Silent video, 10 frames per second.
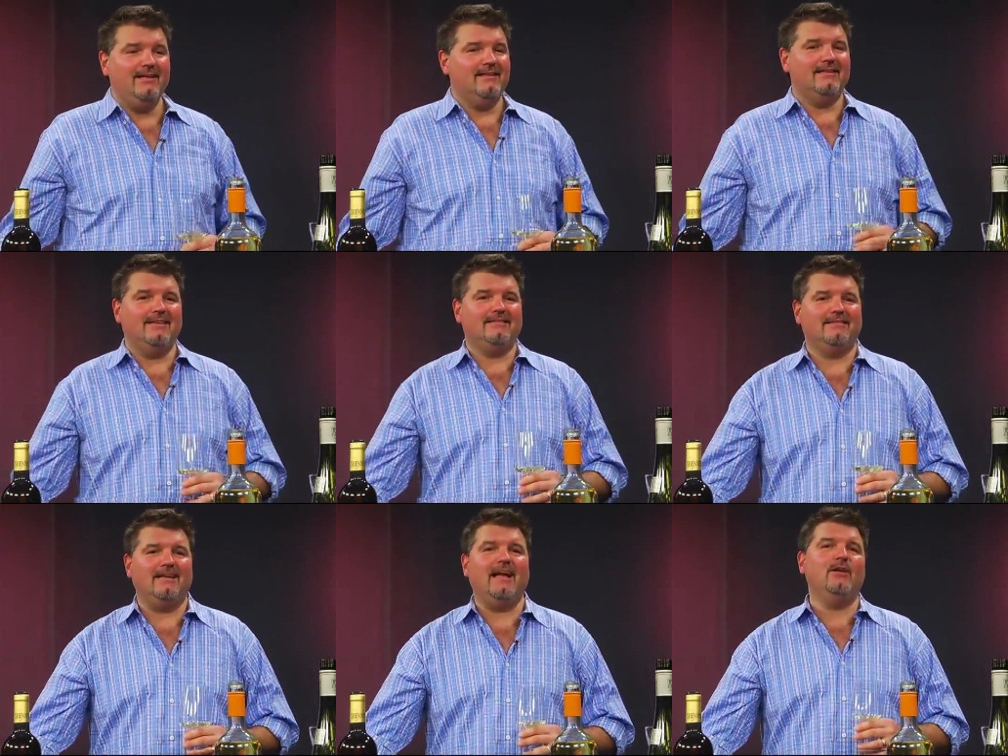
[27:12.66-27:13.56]
That's
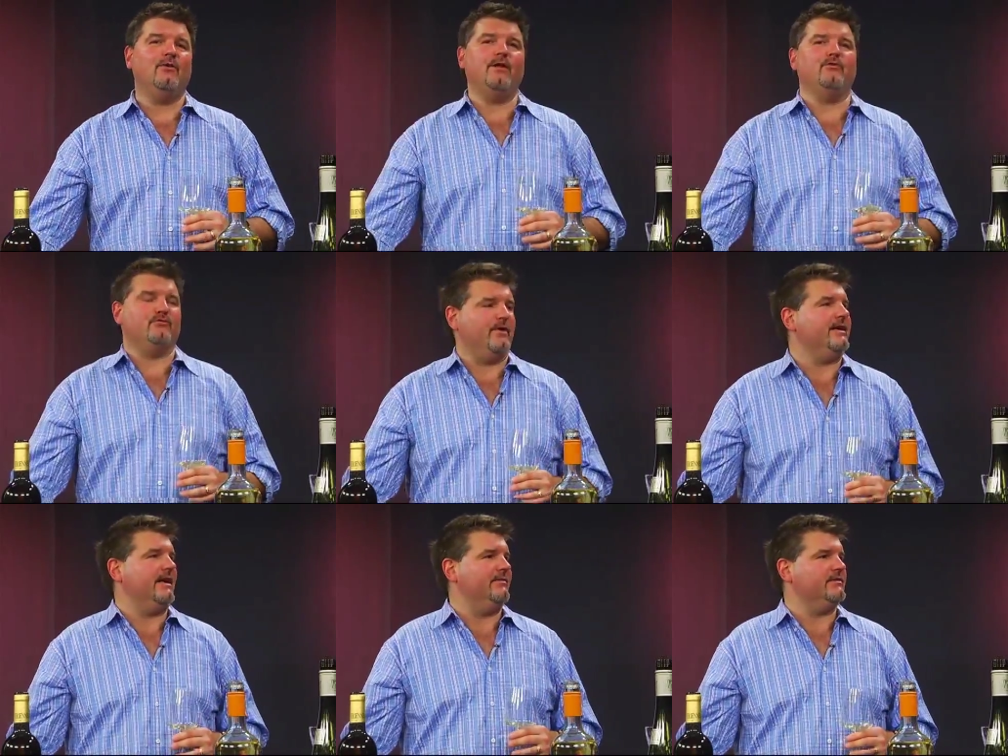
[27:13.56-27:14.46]
I know they don't drink it.
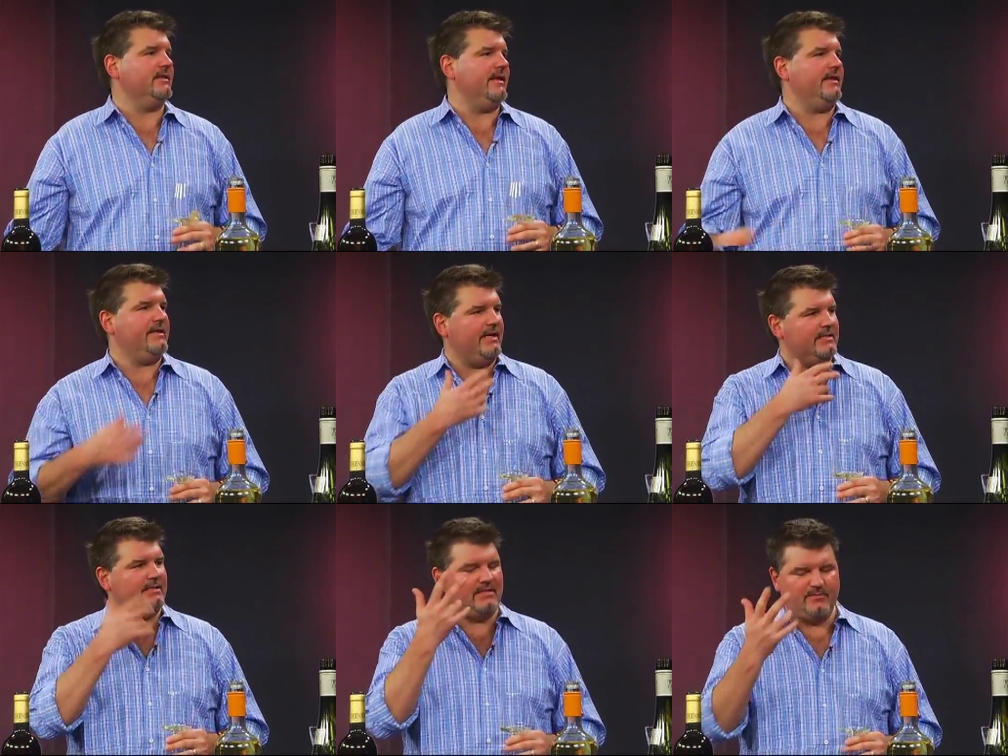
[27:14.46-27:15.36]
Obviously, they he
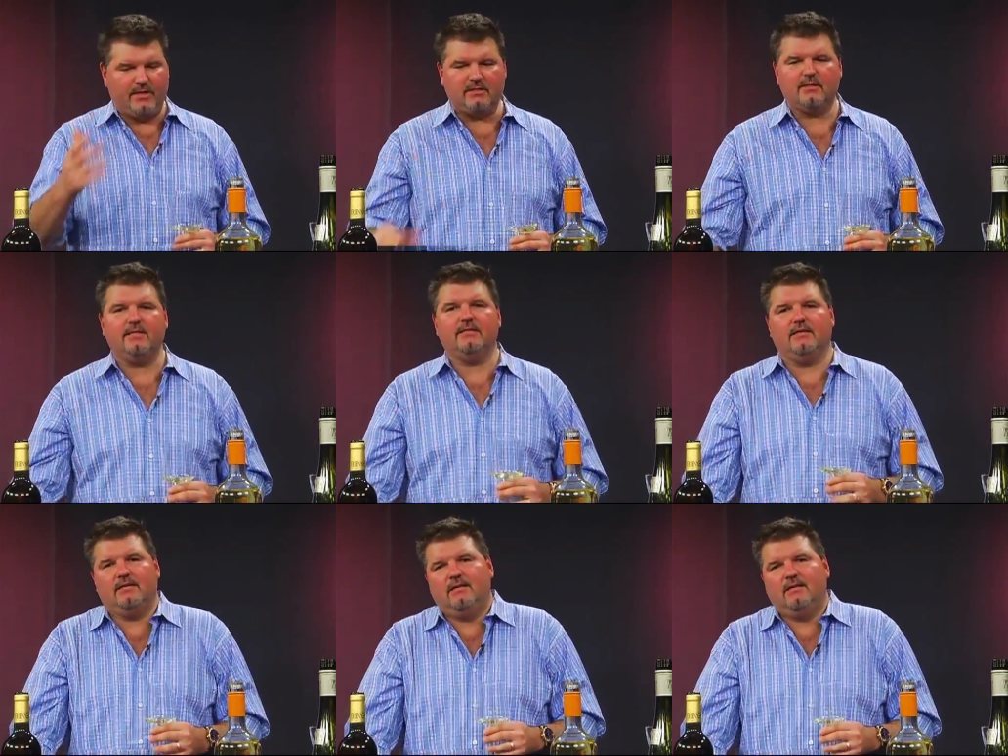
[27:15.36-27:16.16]
spits. spits he uh, spits,